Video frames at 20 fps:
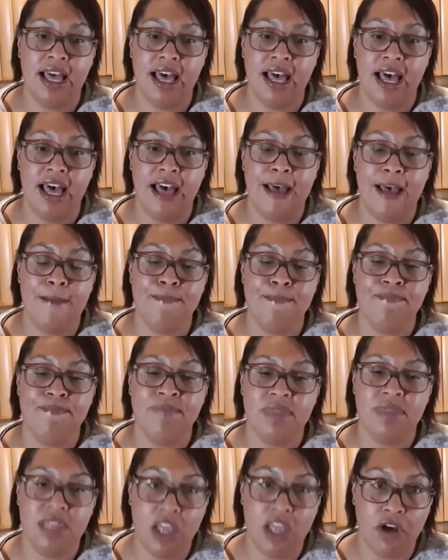
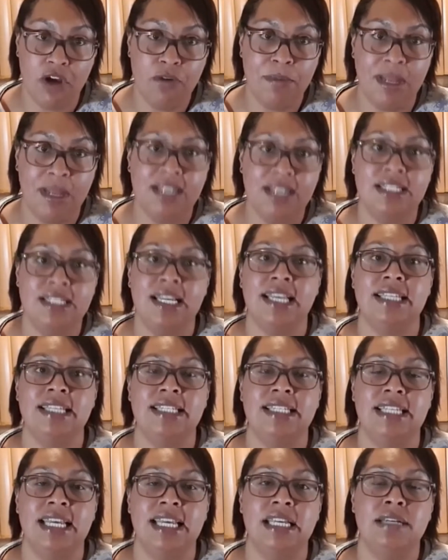No blood
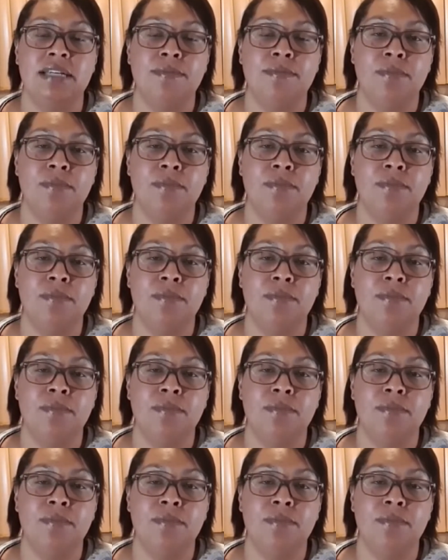testing,